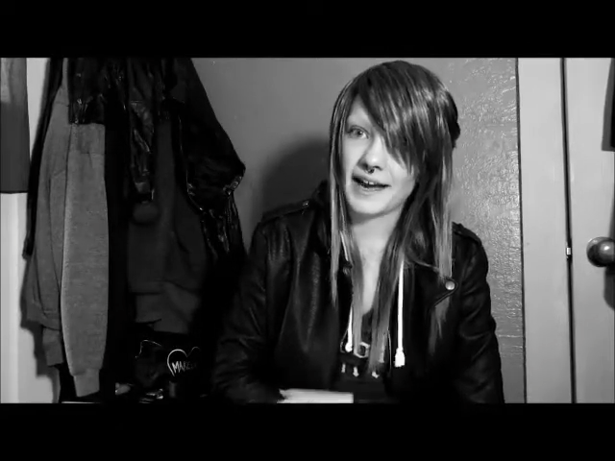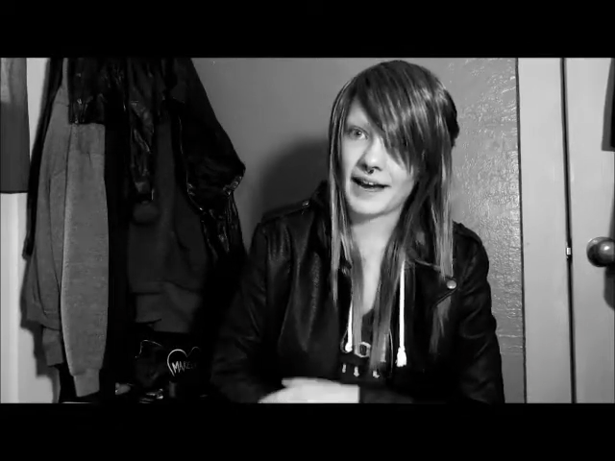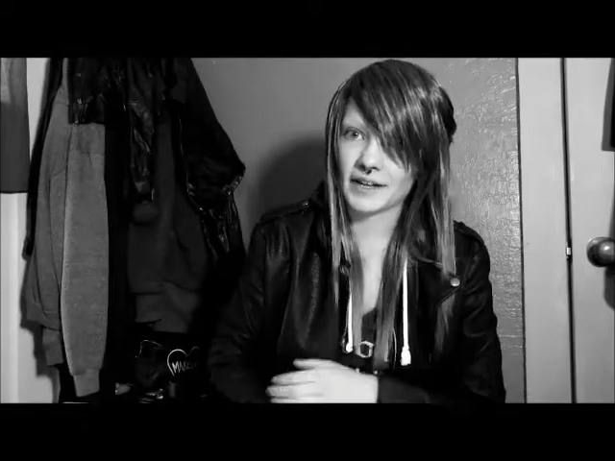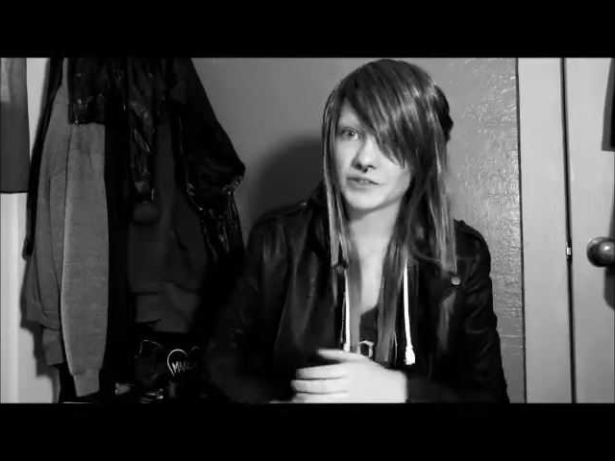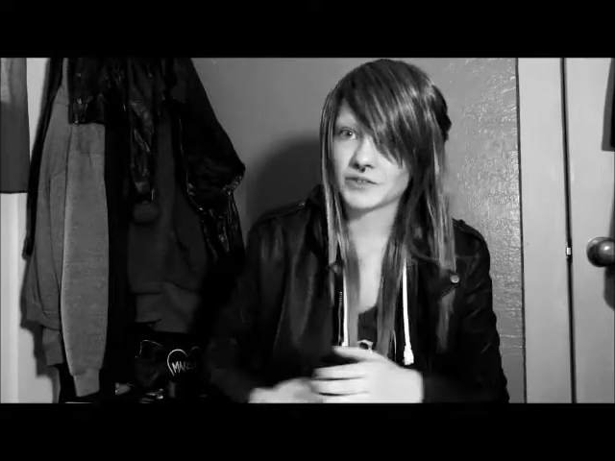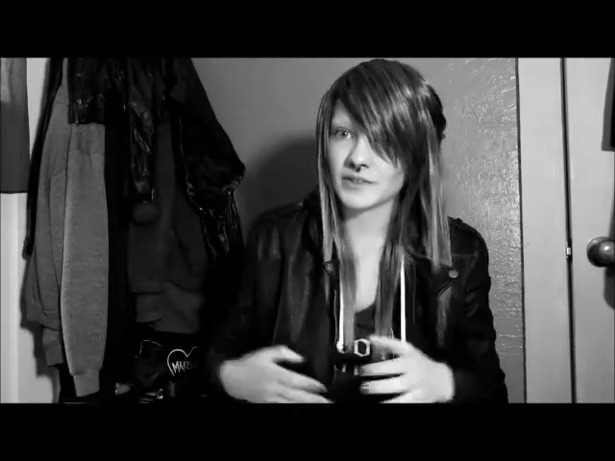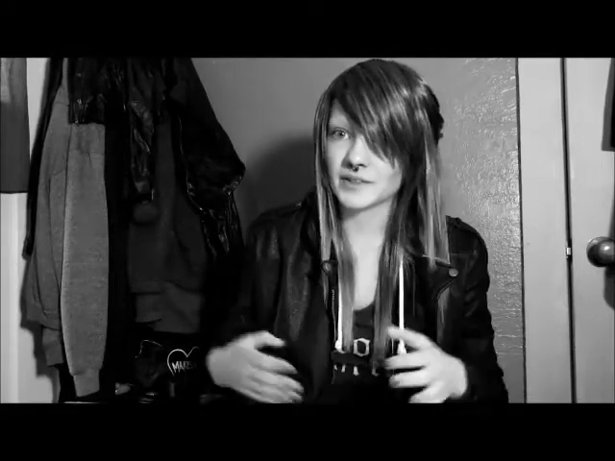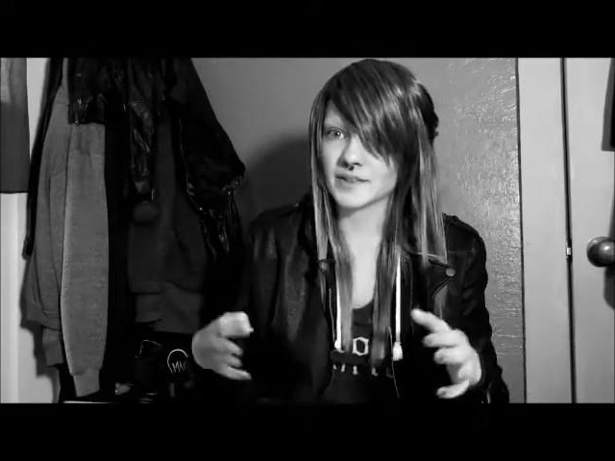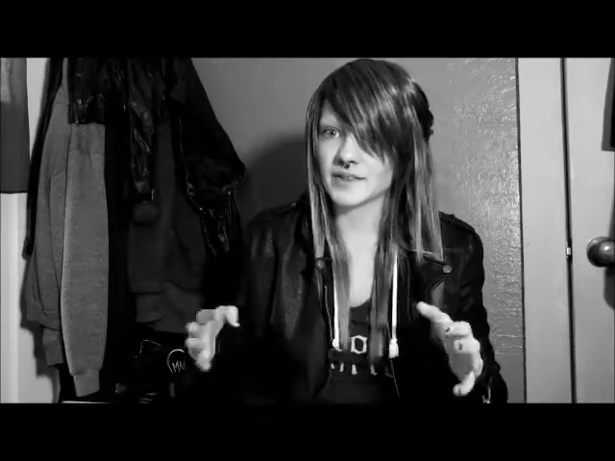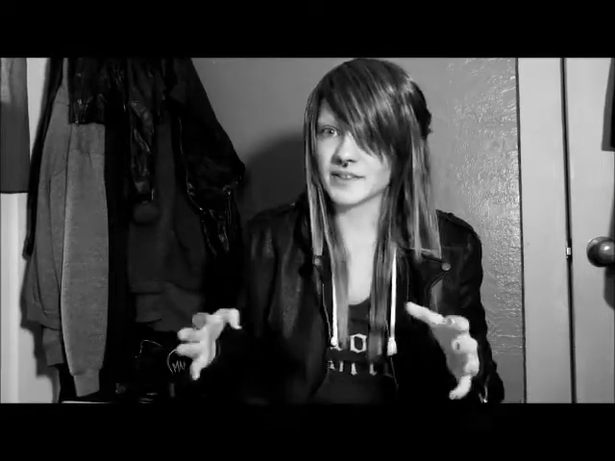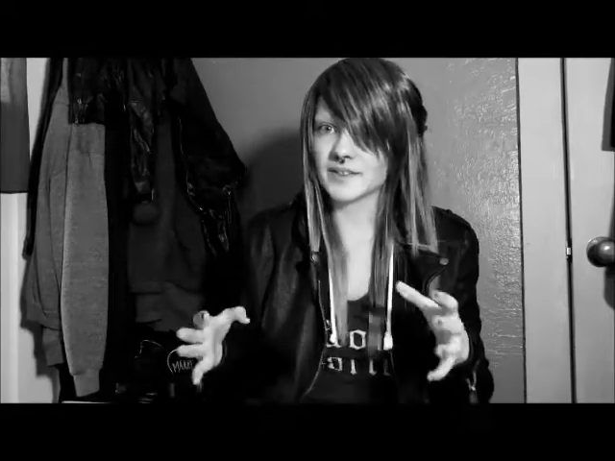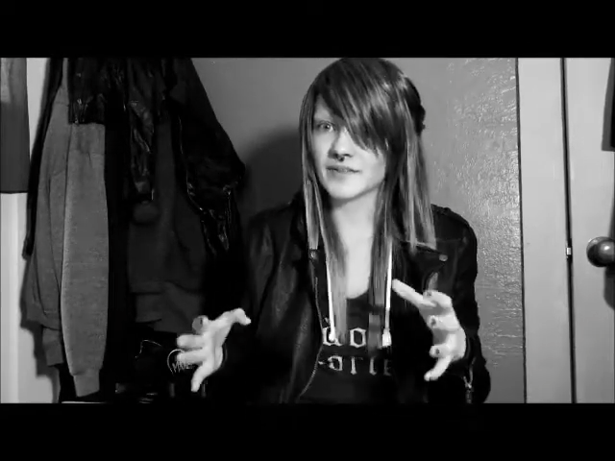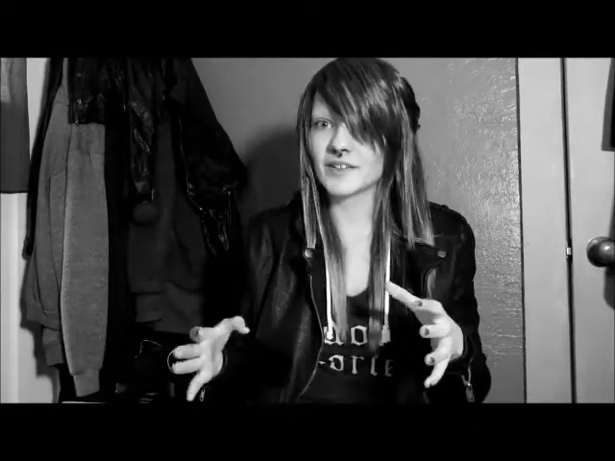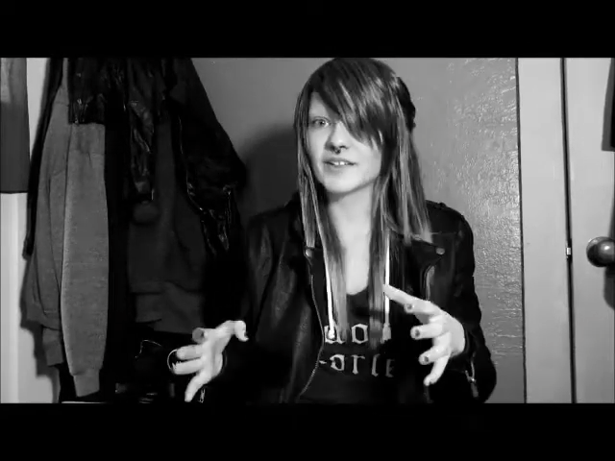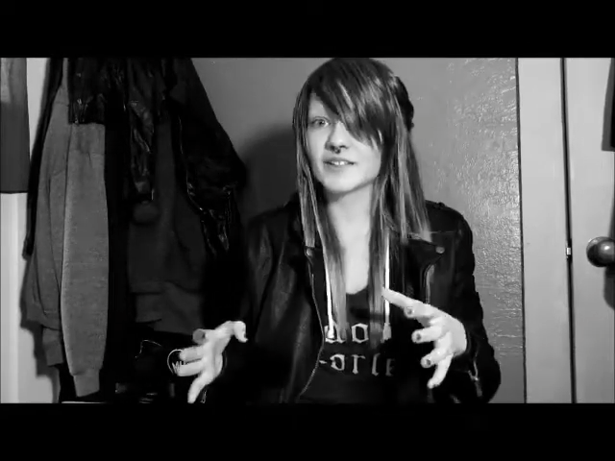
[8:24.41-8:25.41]
actually
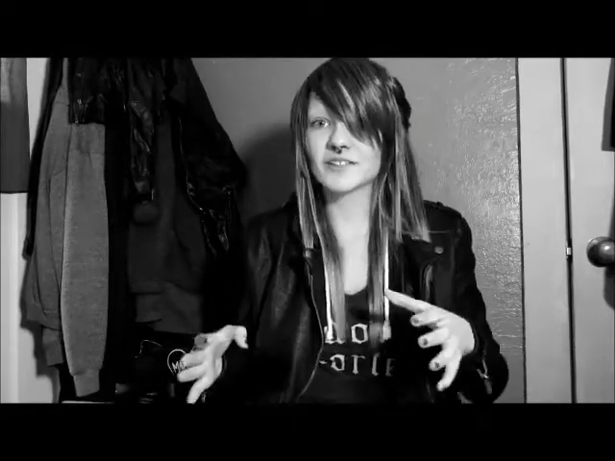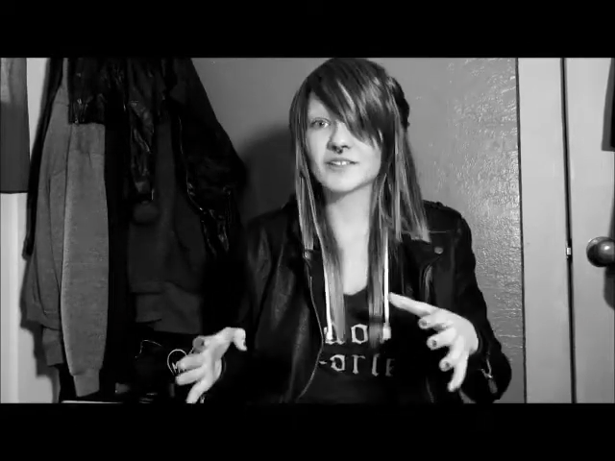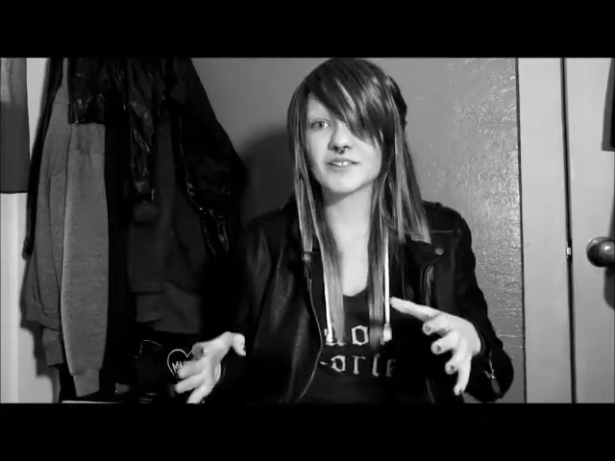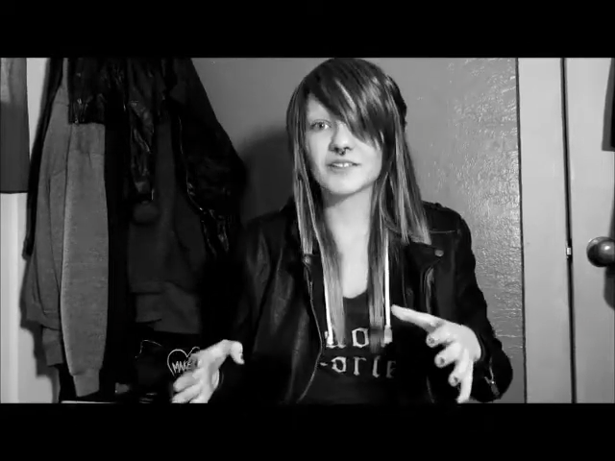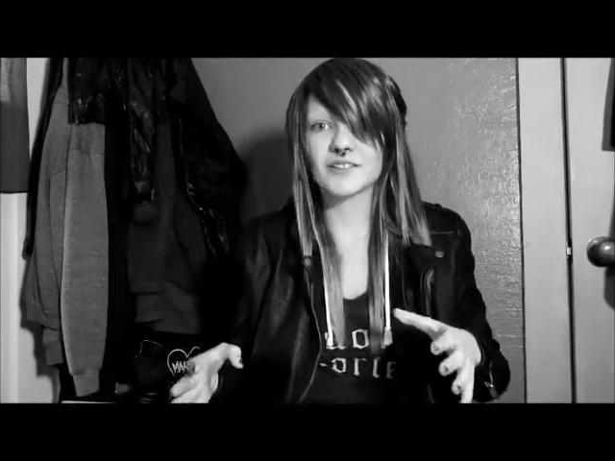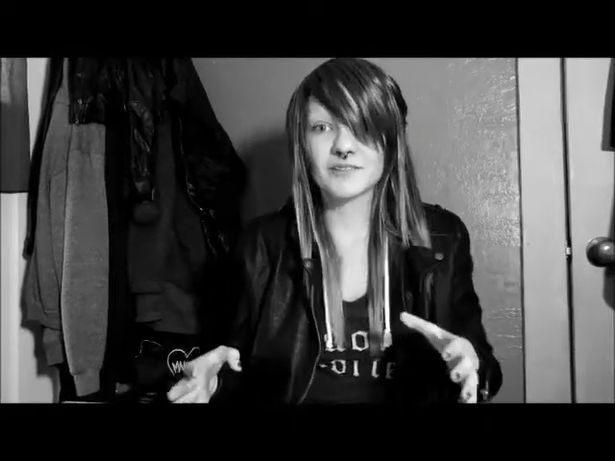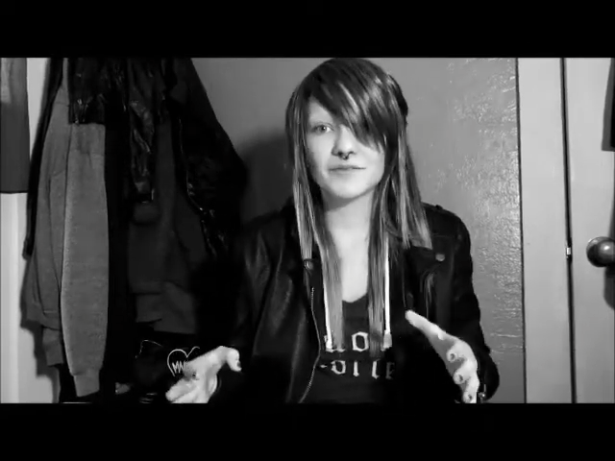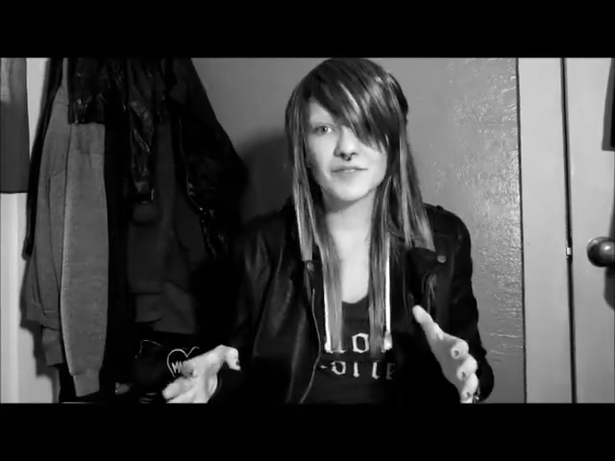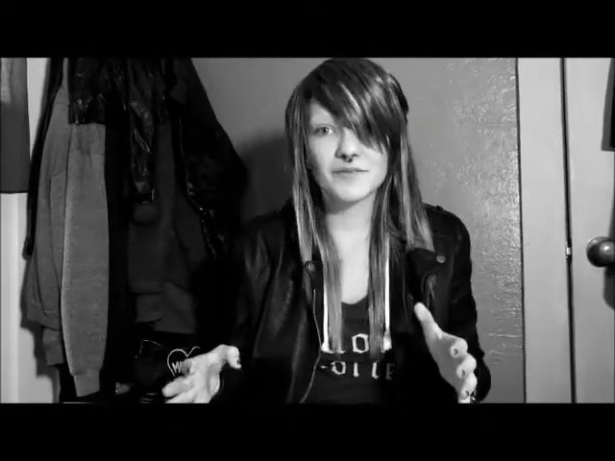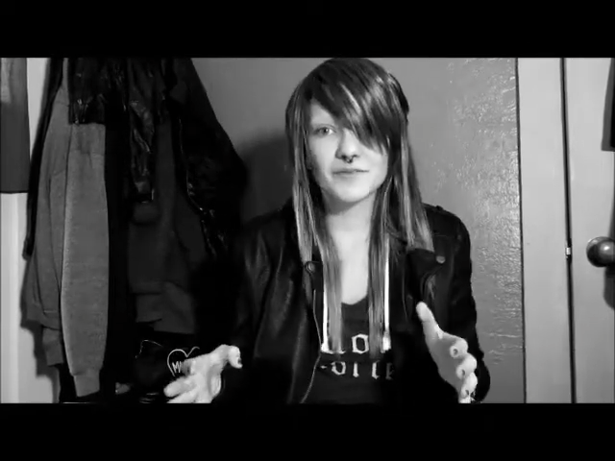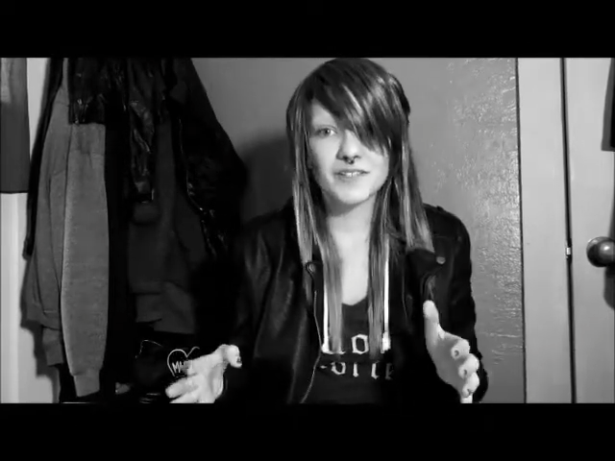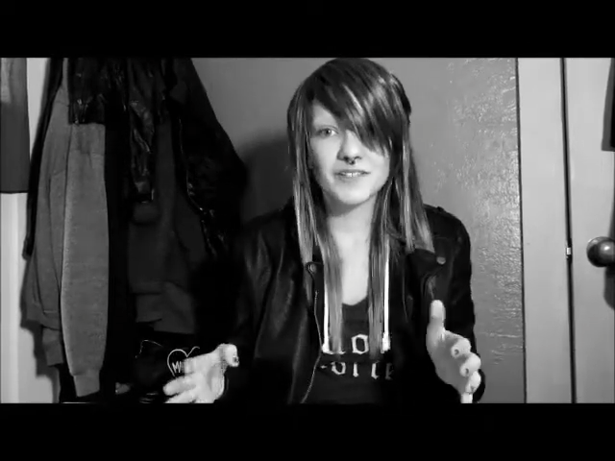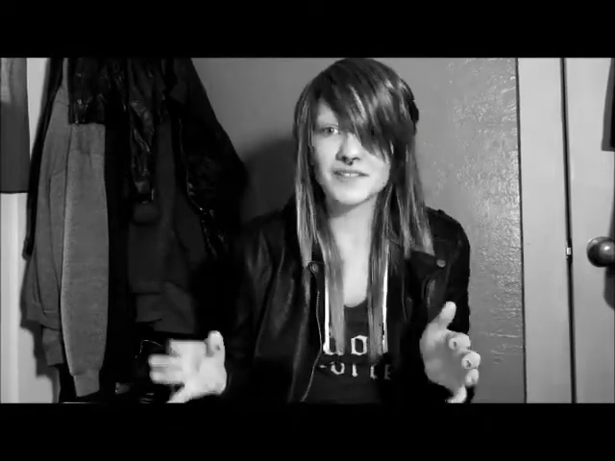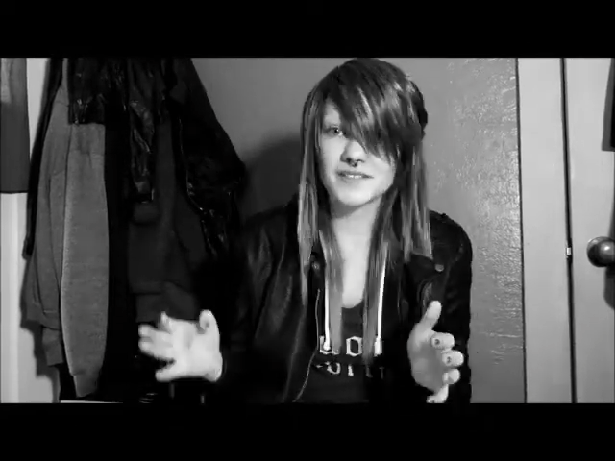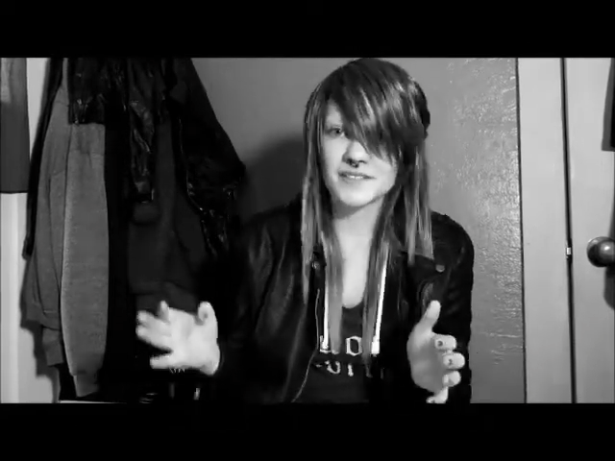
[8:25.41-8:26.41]
living during the
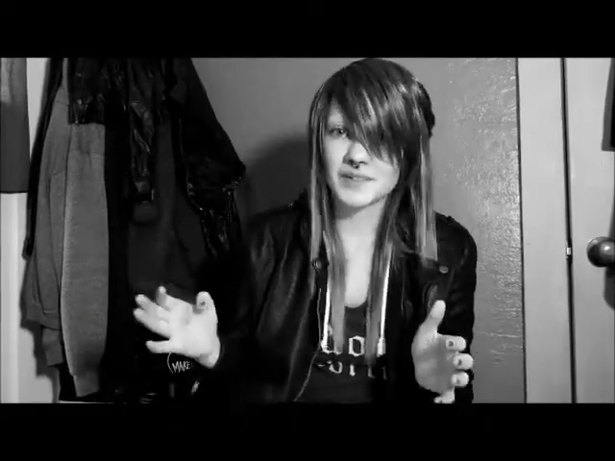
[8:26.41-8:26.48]
50s